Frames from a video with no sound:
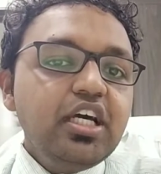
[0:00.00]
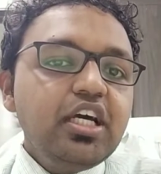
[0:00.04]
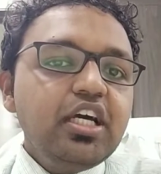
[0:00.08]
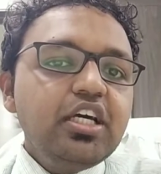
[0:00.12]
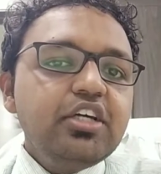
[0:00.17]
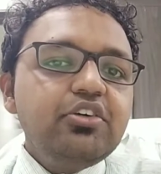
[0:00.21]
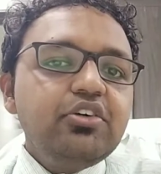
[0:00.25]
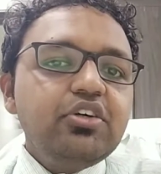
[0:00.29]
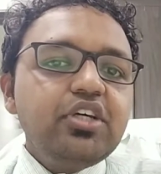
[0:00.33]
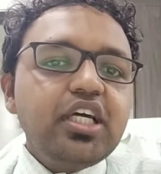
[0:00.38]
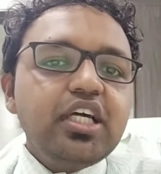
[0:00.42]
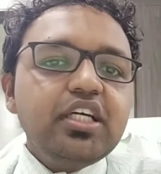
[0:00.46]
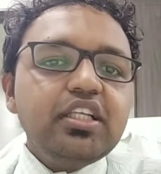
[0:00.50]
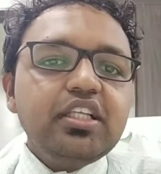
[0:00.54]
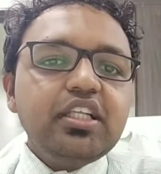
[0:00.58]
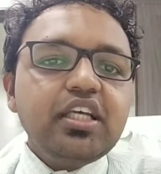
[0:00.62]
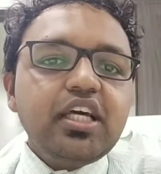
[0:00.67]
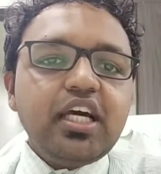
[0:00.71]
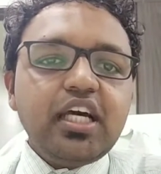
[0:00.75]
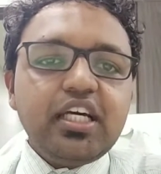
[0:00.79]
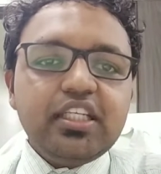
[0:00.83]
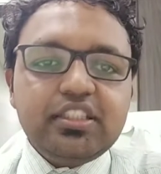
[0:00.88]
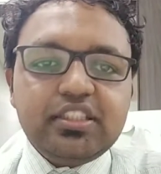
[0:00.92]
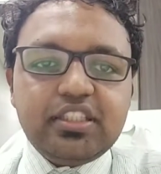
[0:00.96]
you can
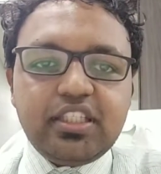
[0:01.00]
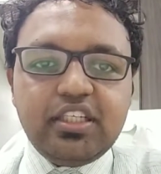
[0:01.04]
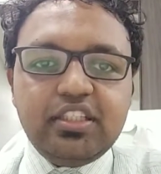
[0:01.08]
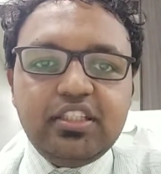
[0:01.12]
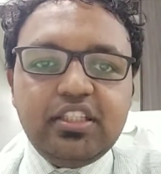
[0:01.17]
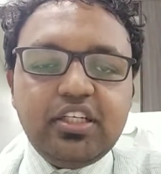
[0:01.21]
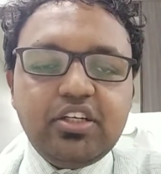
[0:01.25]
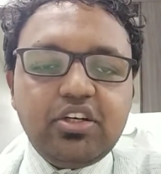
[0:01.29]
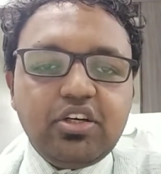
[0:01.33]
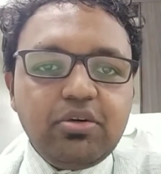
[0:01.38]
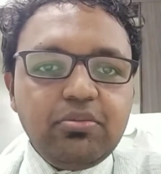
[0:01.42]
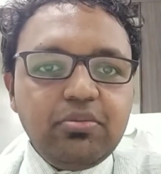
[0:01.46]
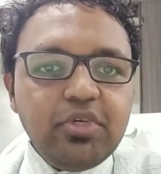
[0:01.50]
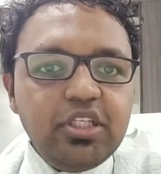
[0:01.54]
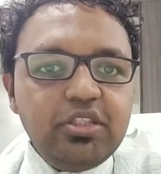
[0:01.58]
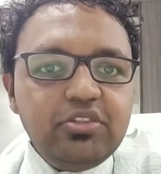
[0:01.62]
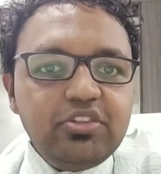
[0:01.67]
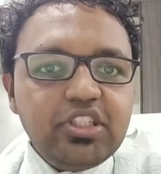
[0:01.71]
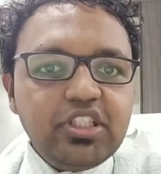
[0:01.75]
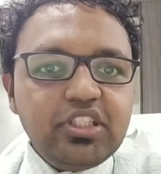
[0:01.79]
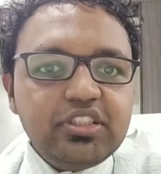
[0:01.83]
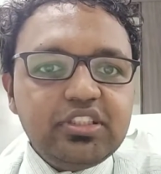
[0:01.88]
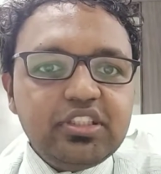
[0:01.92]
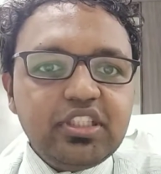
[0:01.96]
ask in the comment
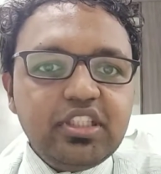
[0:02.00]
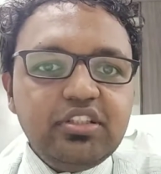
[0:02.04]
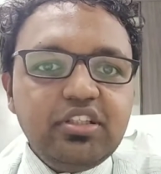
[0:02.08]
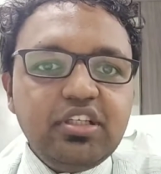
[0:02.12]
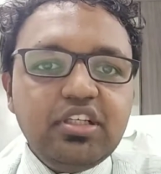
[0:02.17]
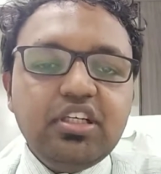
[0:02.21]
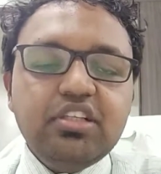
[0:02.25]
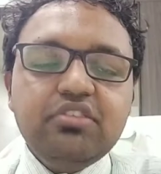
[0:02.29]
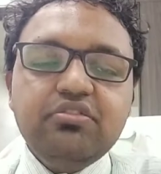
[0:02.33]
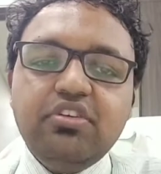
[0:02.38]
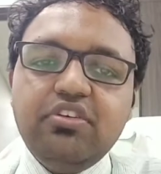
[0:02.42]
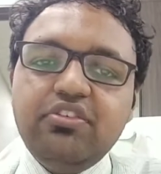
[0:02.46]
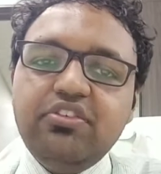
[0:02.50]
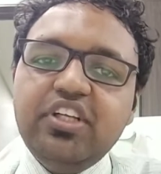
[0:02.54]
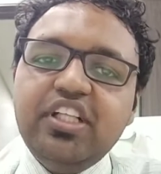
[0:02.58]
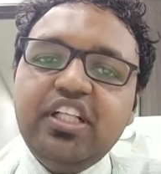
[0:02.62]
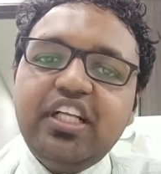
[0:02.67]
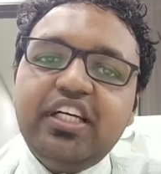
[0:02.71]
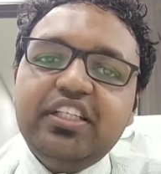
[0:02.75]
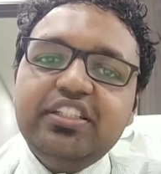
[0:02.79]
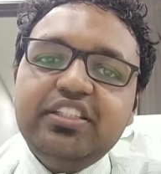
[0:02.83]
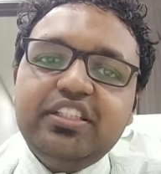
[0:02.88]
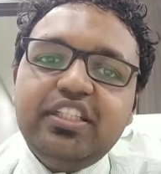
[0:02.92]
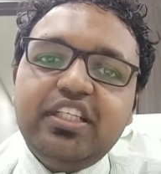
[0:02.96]
section and we will
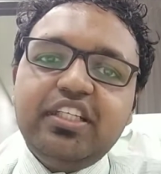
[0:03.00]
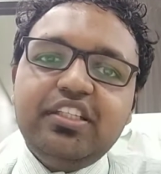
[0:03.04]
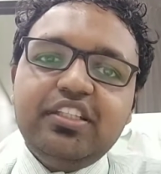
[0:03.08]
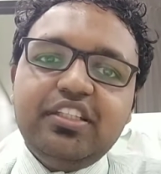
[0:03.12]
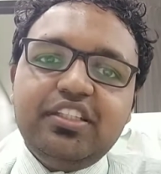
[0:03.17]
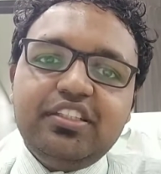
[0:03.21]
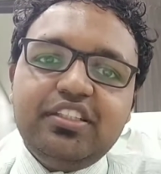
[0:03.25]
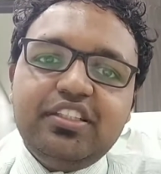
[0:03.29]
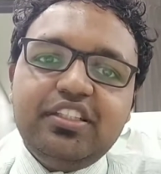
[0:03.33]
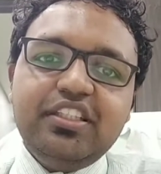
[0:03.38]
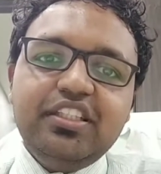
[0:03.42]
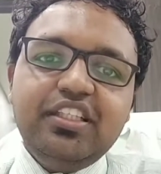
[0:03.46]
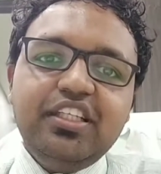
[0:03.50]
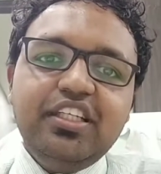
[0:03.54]
answer it.